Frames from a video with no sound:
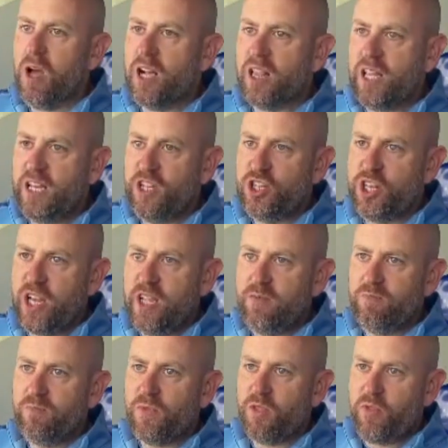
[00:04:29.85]
a clean
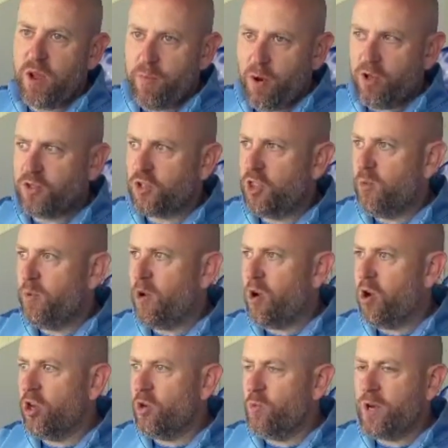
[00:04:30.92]
sheet, 3 points on the board,